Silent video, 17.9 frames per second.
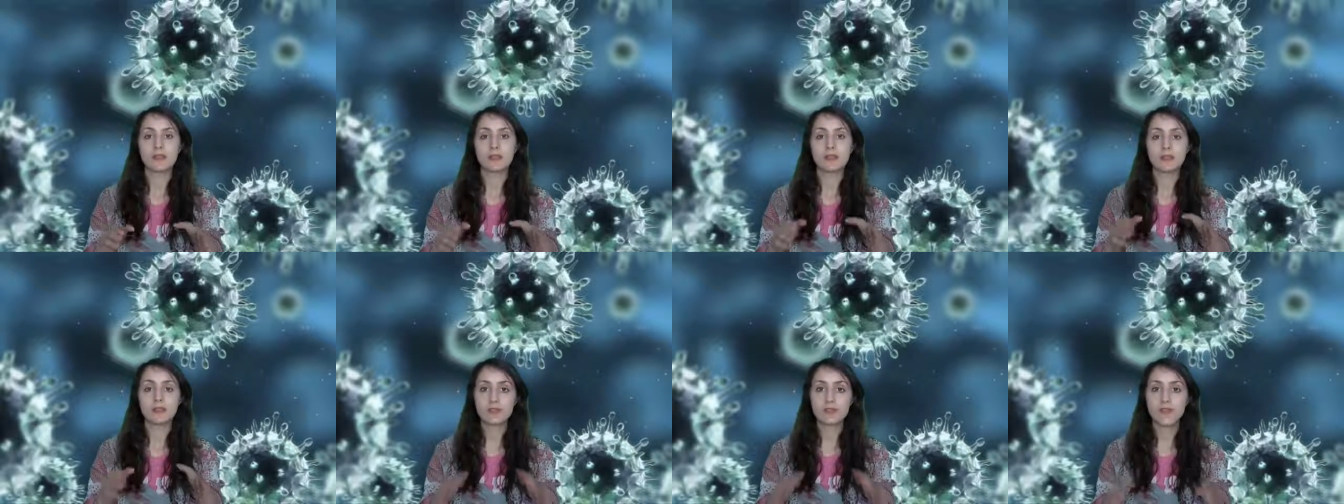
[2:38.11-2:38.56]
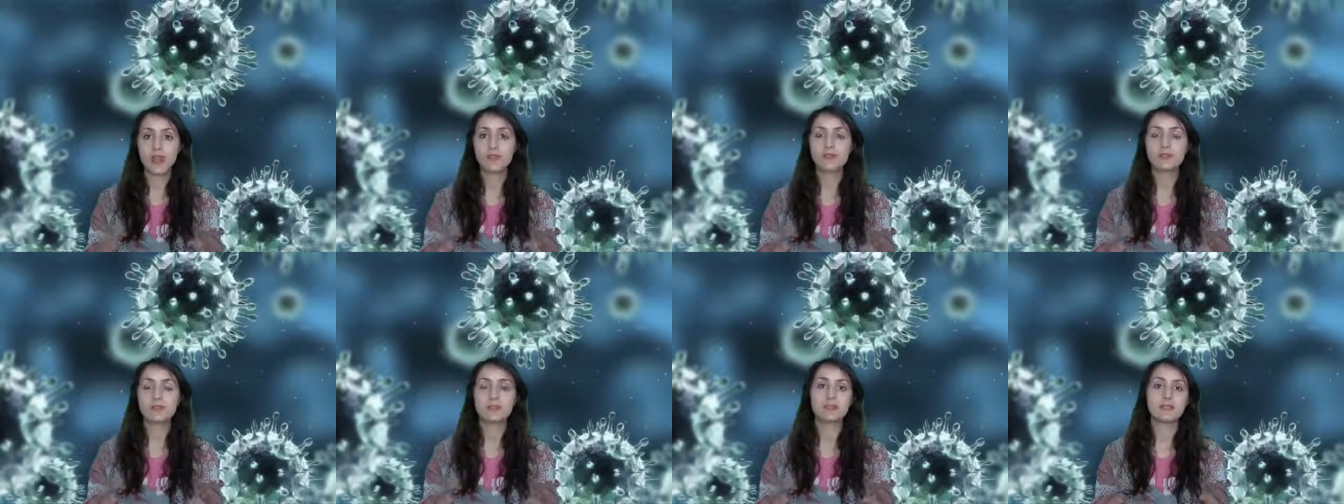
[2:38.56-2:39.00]
the
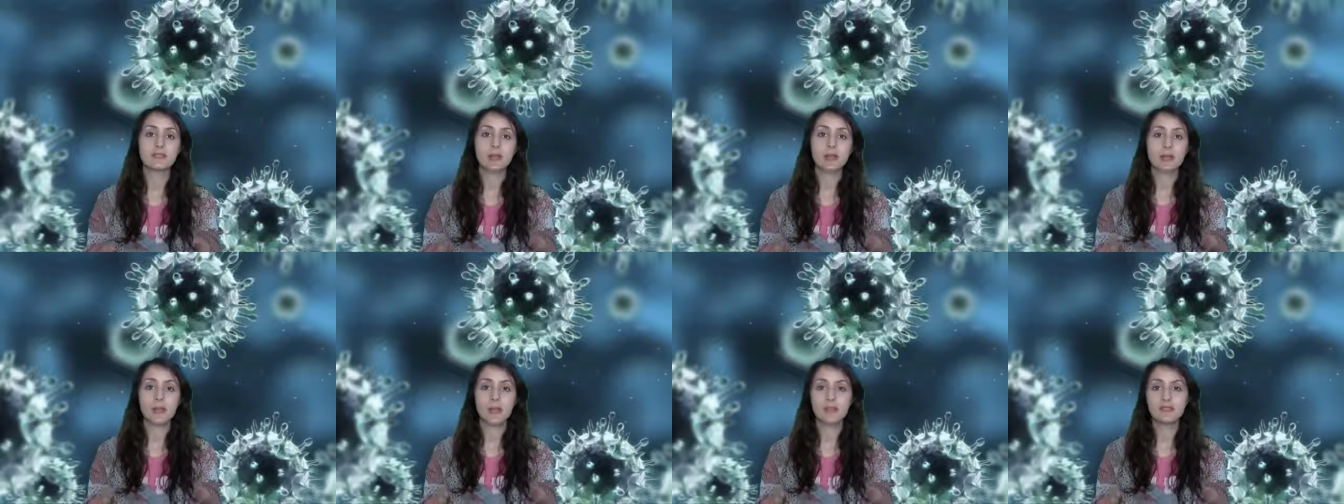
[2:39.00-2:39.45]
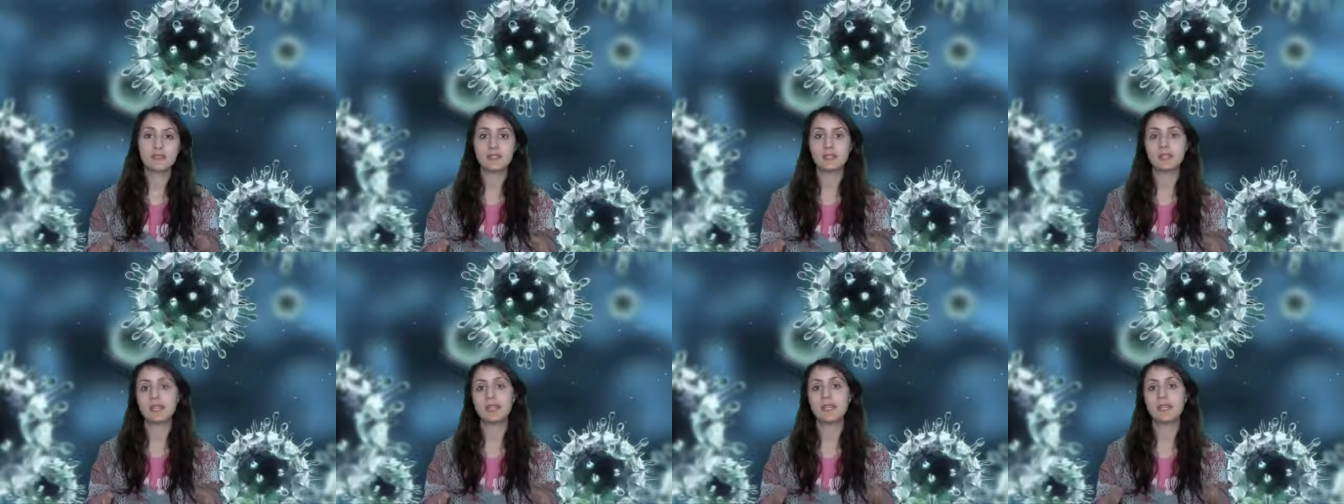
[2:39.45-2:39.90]
strand is
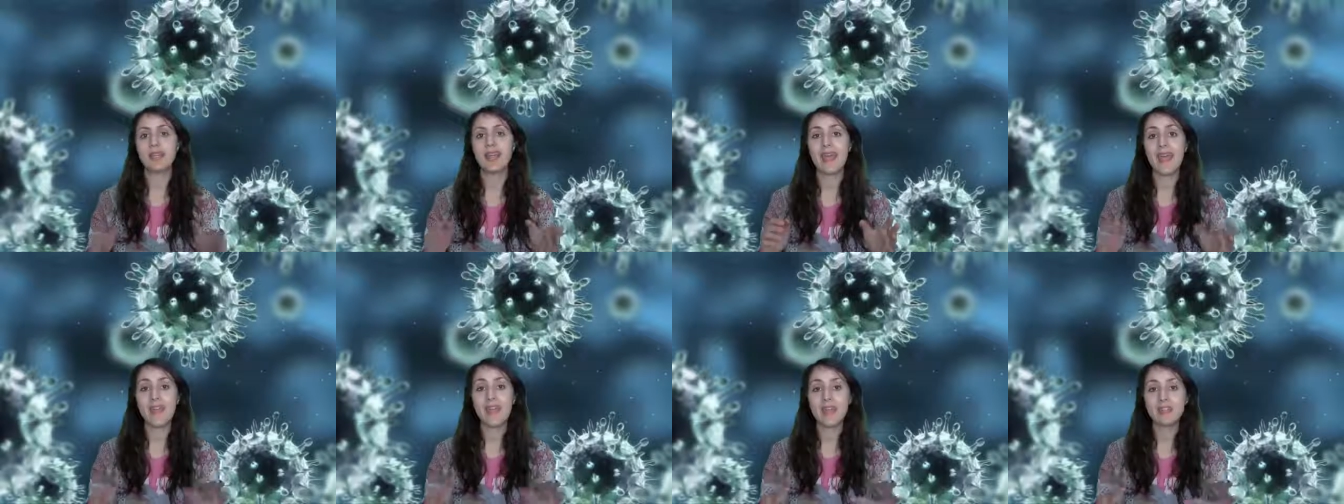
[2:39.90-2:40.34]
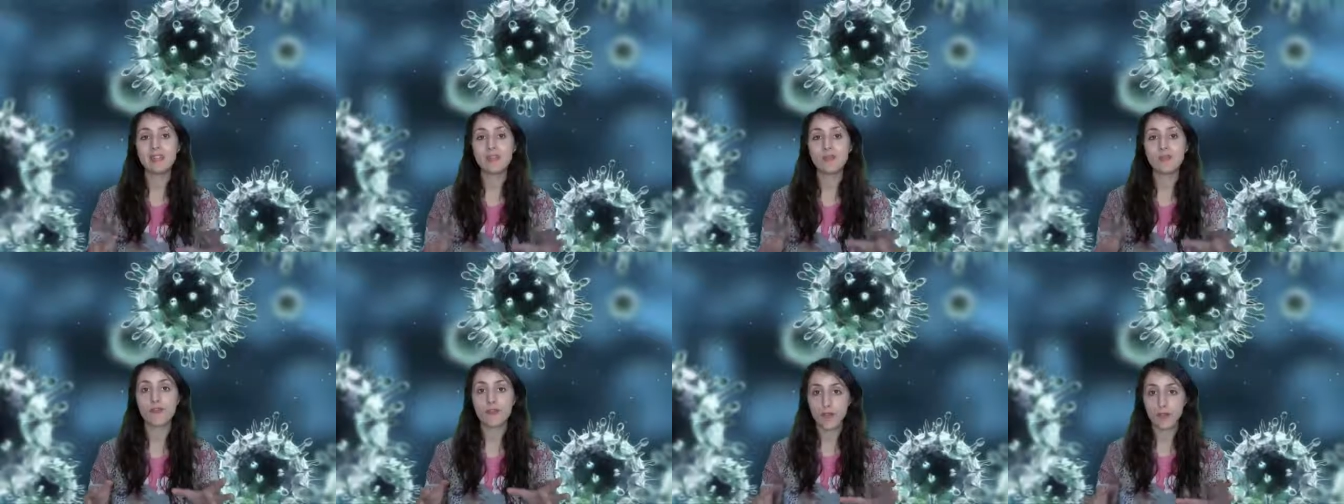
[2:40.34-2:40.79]
segmented in 8
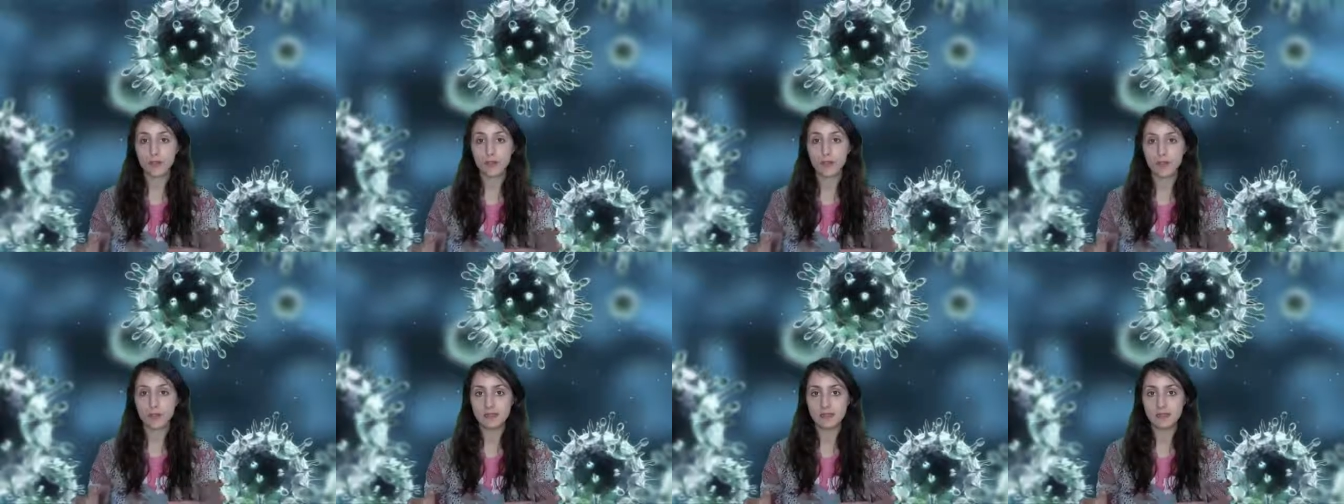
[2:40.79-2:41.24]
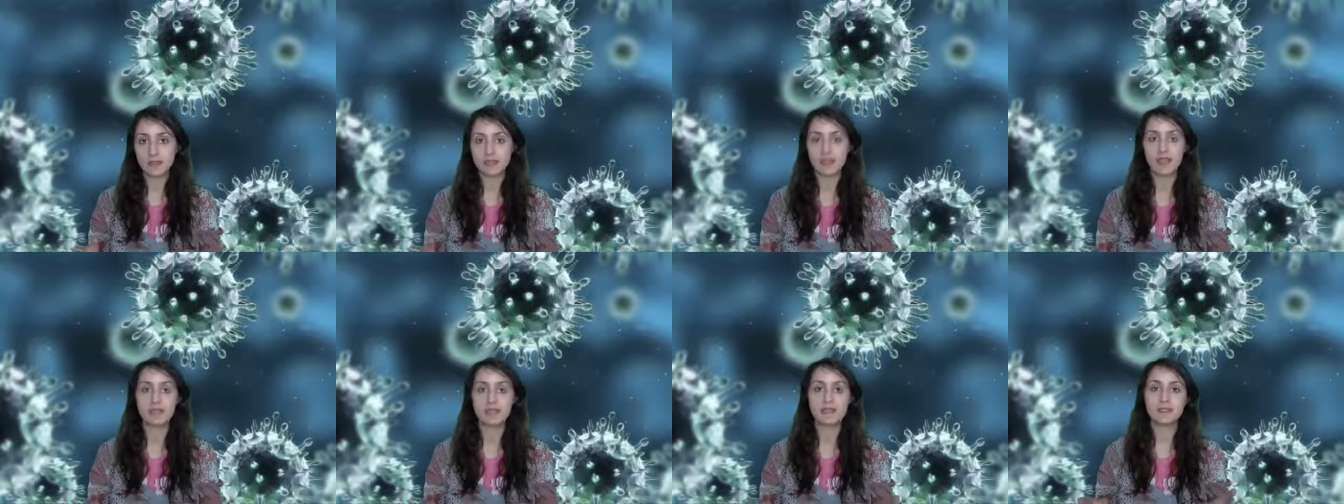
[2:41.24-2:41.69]
fragments
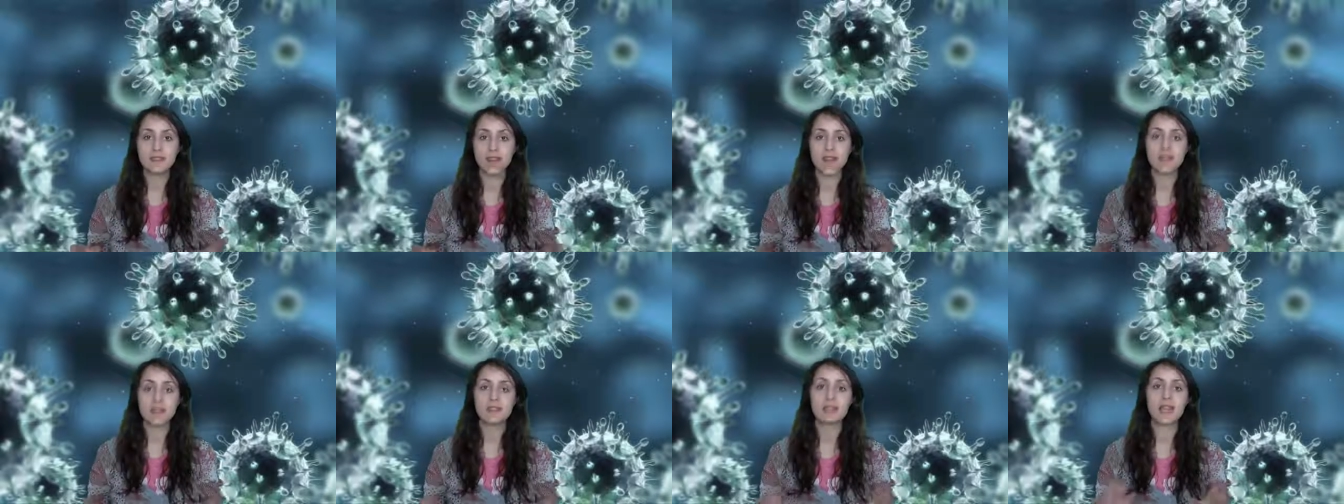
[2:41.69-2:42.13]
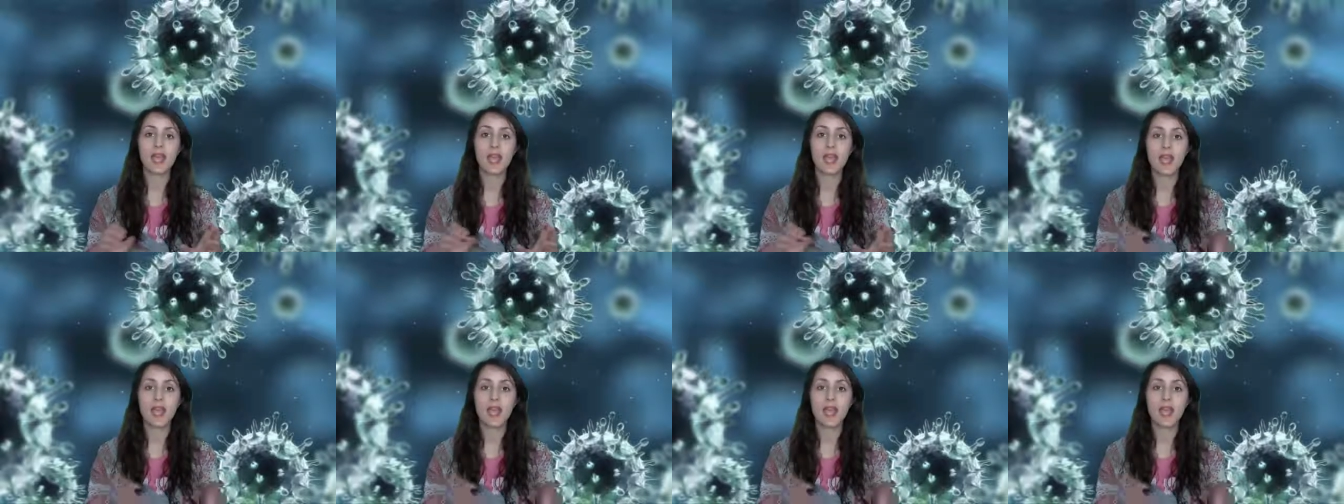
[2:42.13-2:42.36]
inside